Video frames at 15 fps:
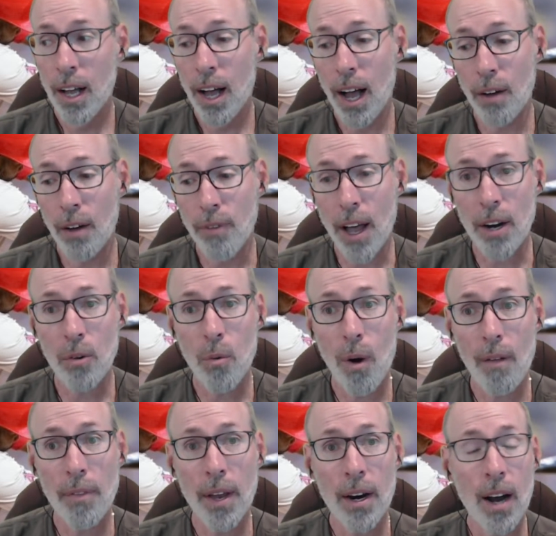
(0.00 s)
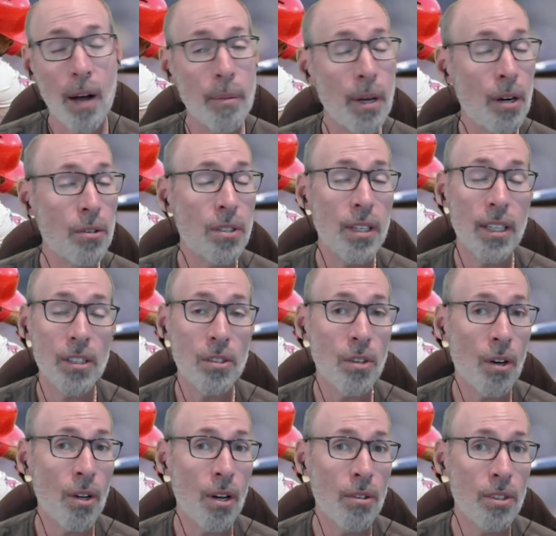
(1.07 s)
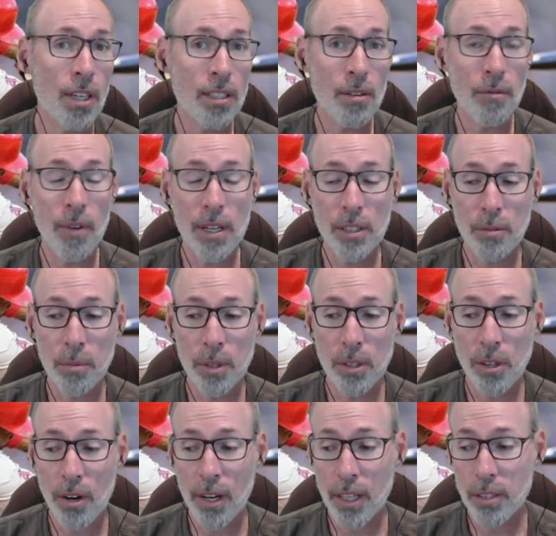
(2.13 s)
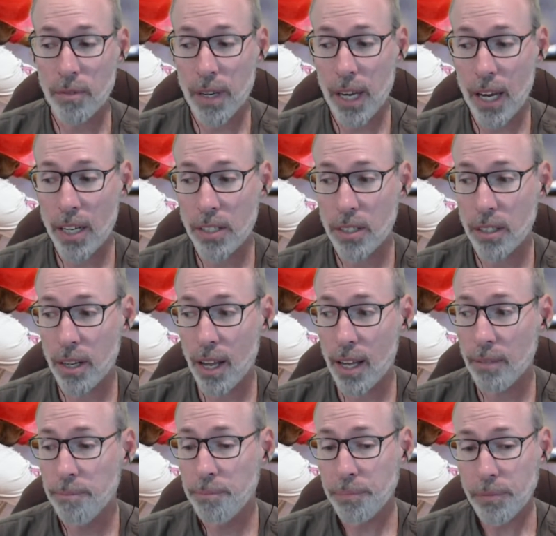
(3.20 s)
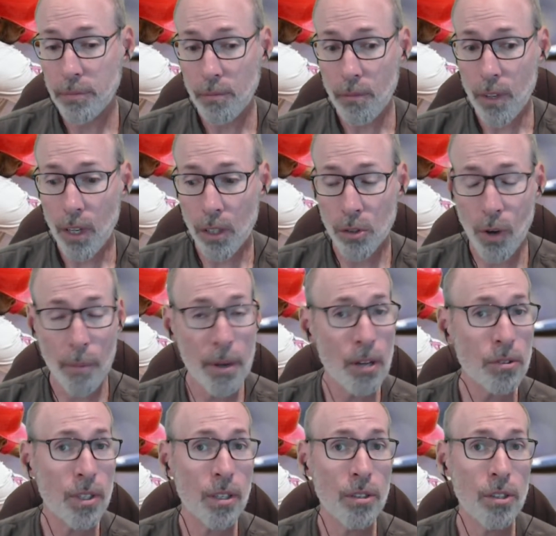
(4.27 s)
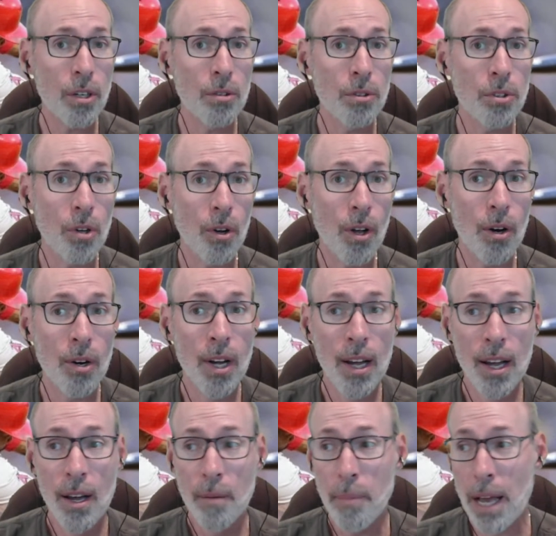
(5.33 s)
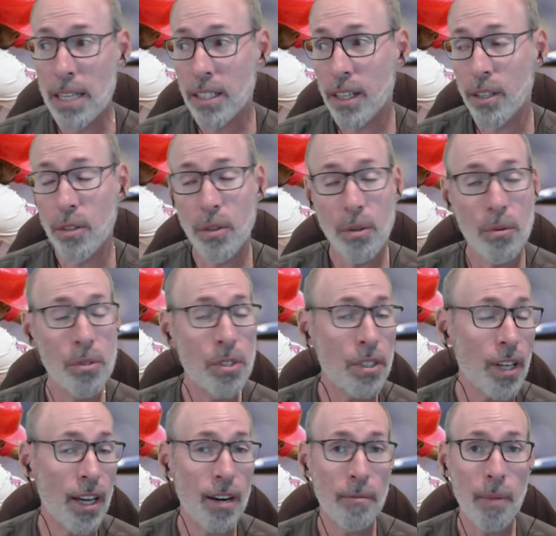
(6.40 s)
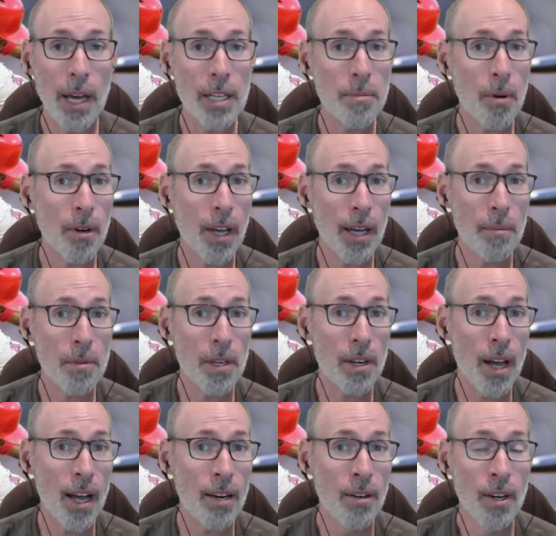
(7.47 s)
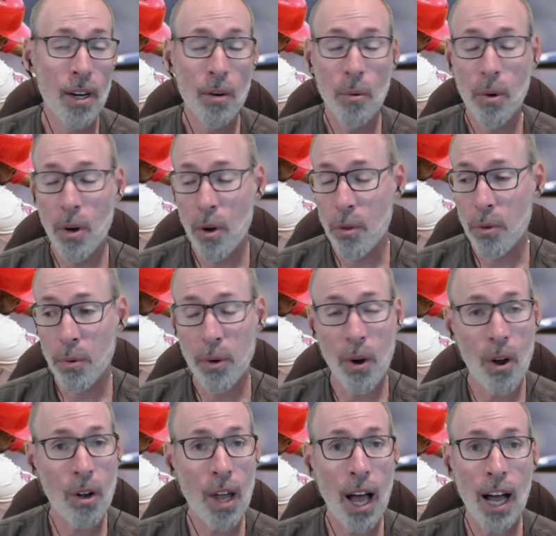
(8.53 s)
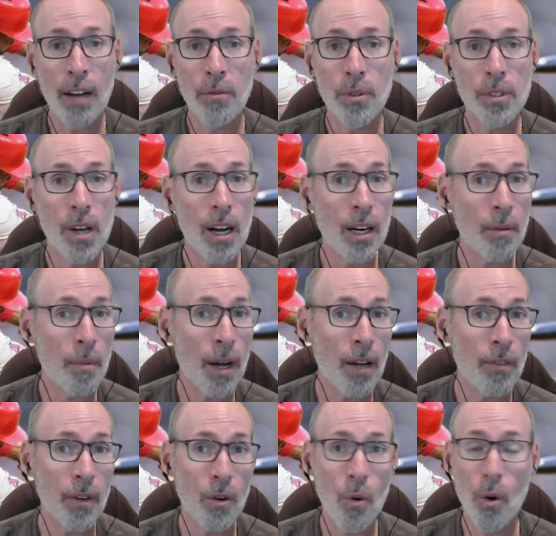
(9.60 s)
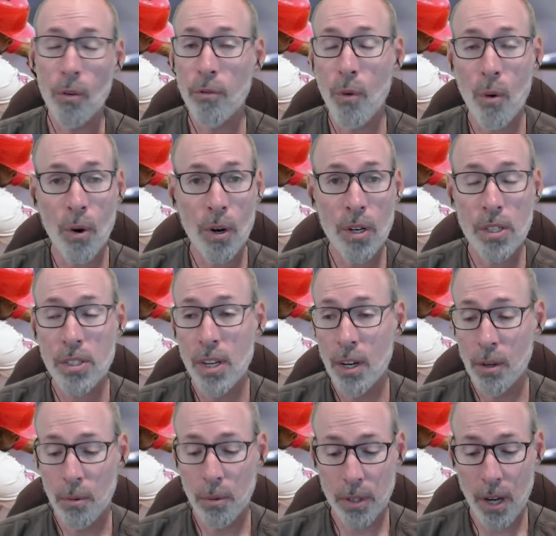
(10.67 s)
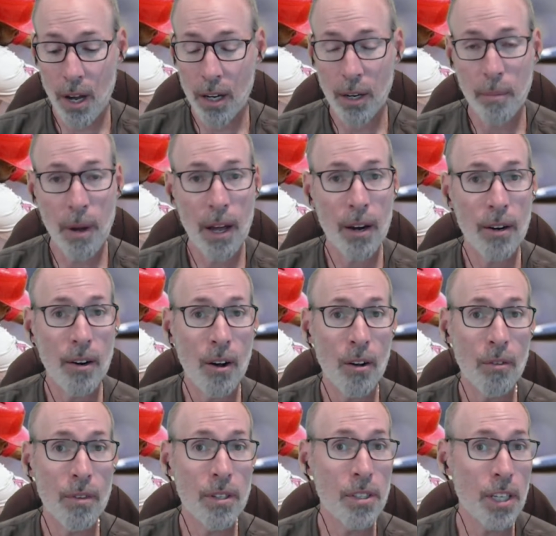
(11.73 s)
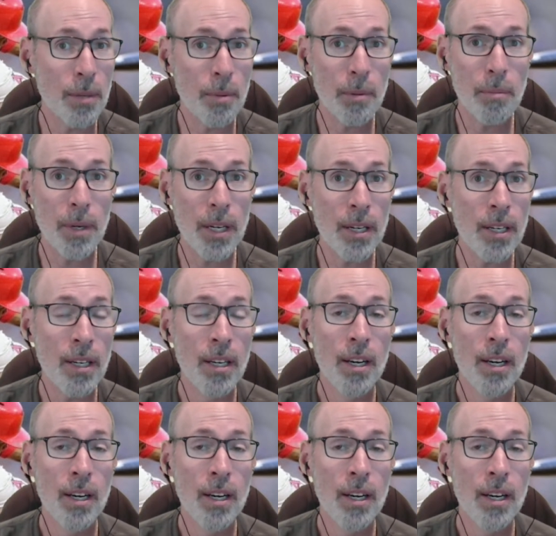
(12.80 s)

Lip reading: A final one there. I'll be hosting it solo. Justin Fensterman starting his vacation today. So I'll be hosting the show solo. Basically a huge slate of baseball games tonight. We'll go through it all live. We'll talk about the core fours. We'll talk about all of the GPP